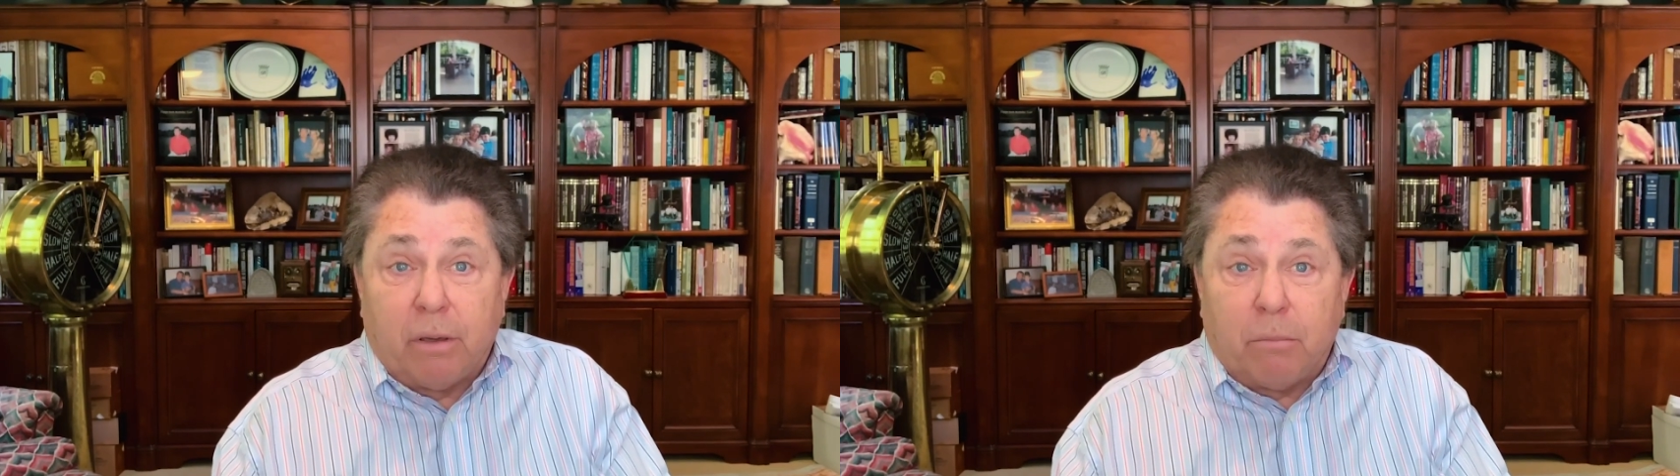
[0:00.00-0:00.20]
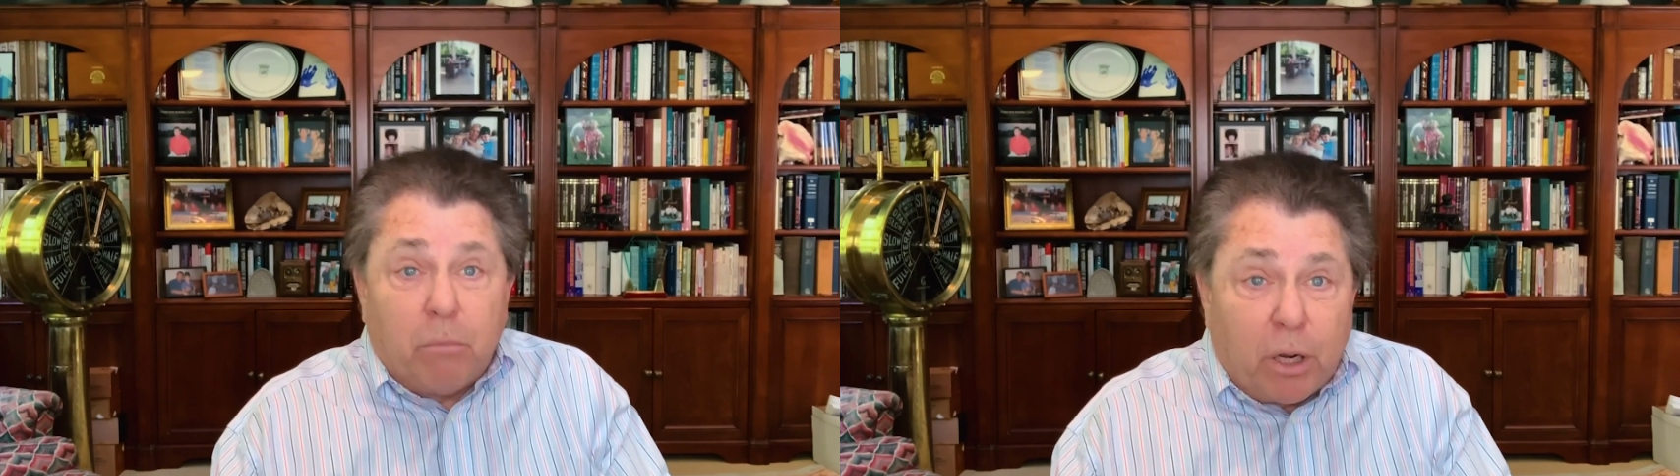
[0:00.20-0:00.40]

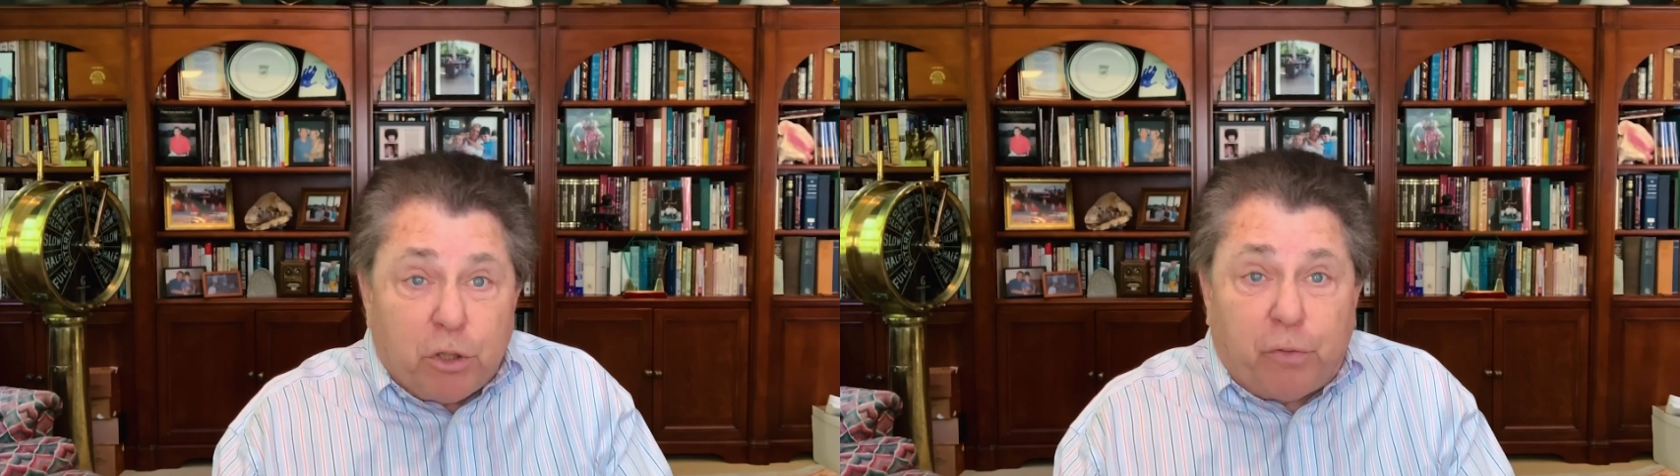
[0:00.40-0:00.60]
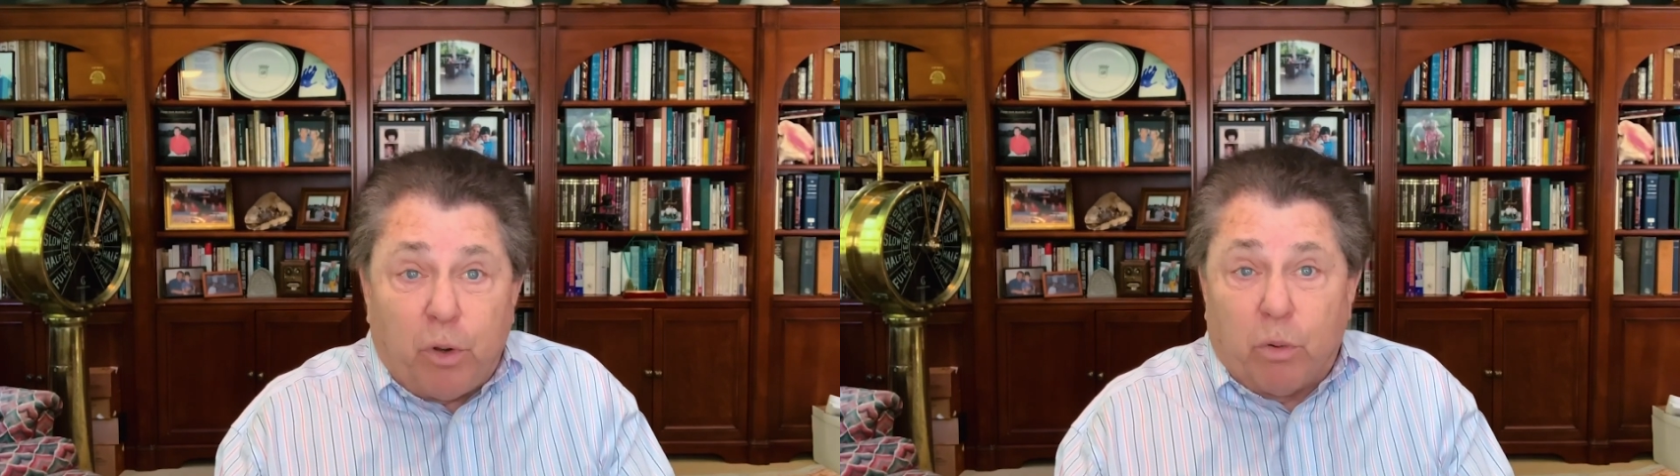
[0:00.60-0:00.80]
Much
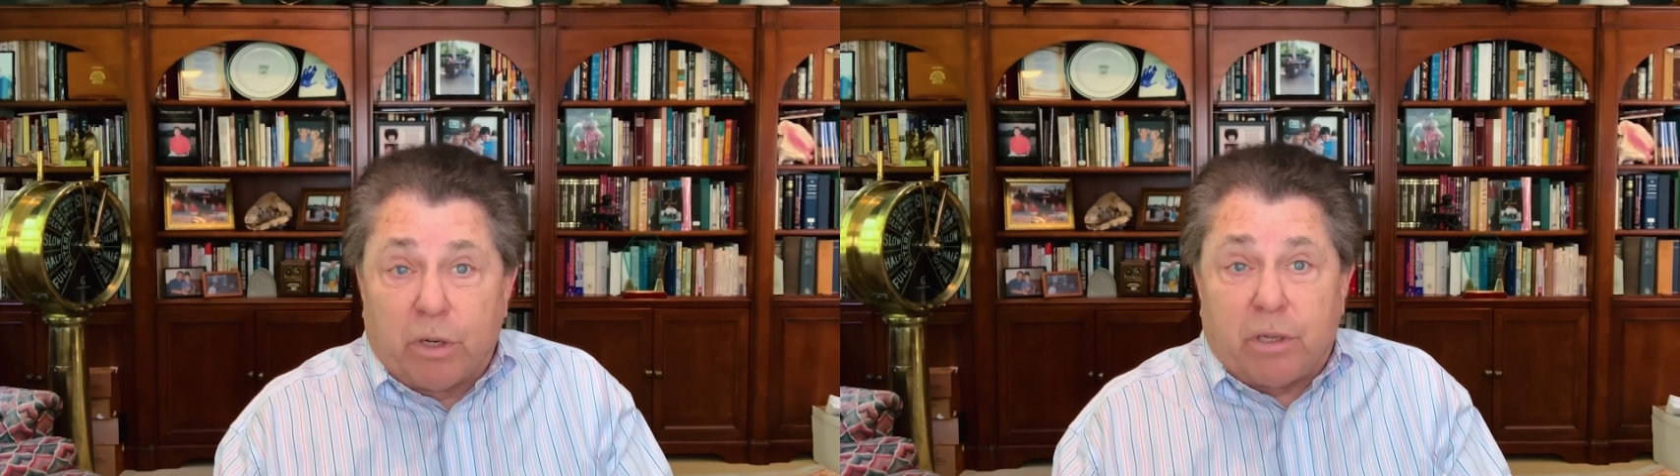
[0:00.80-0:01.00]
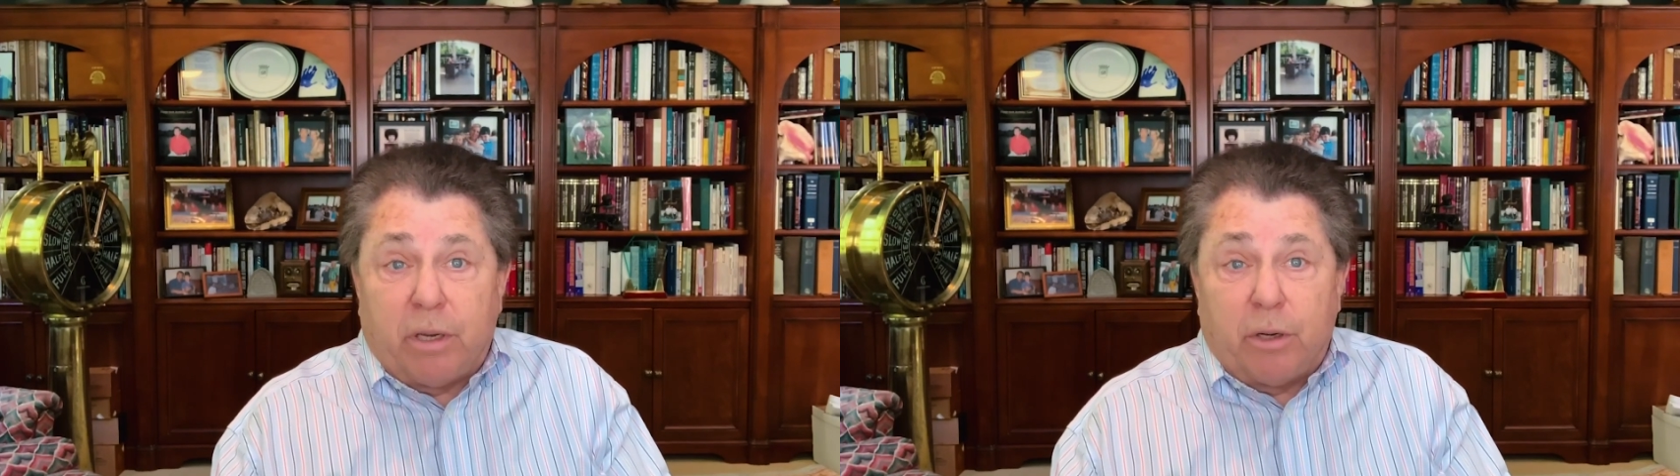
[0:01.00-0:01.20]
fewer
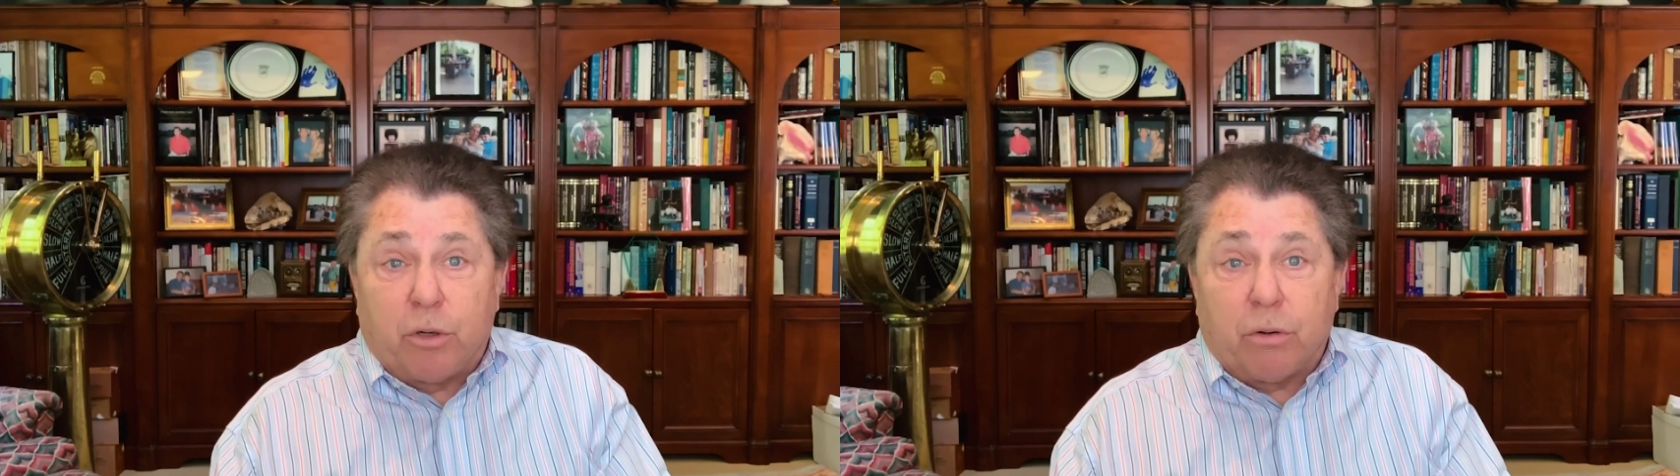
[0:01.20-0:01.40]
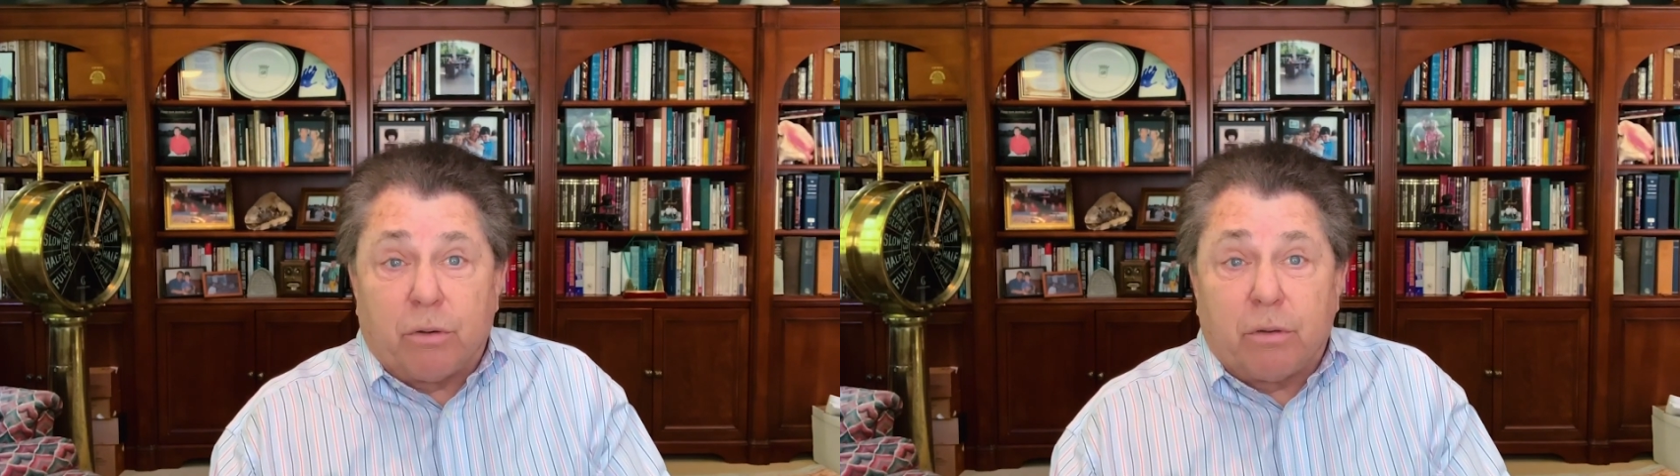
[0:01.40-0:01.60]

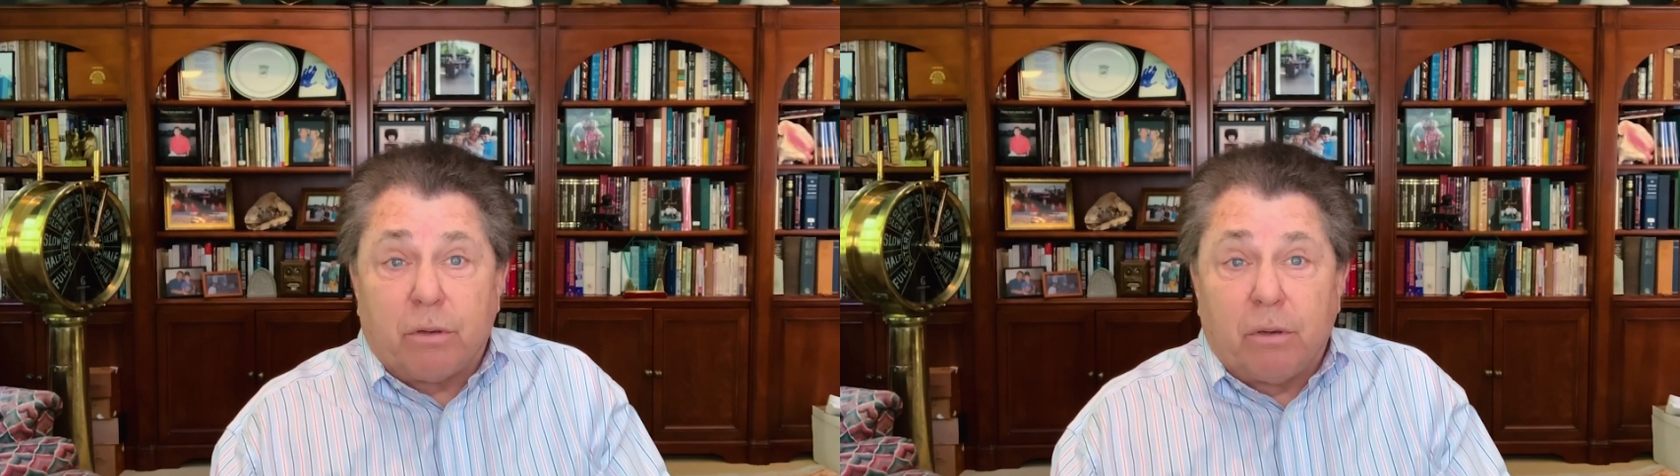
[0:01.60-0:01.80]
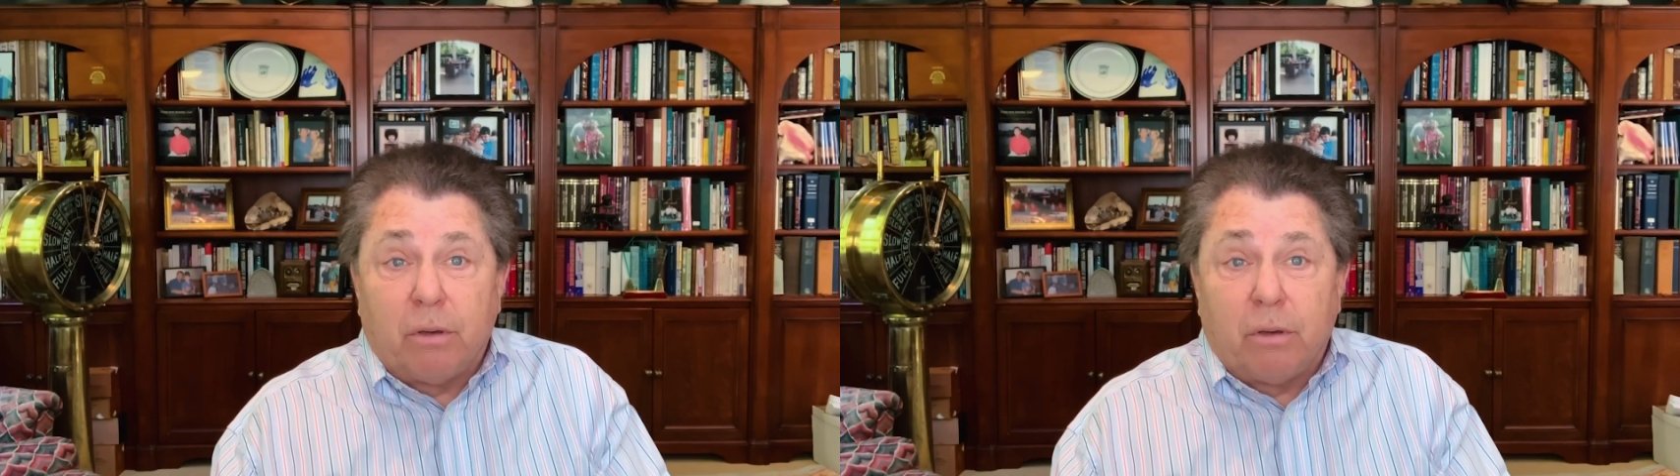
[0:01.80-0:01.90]
seizures,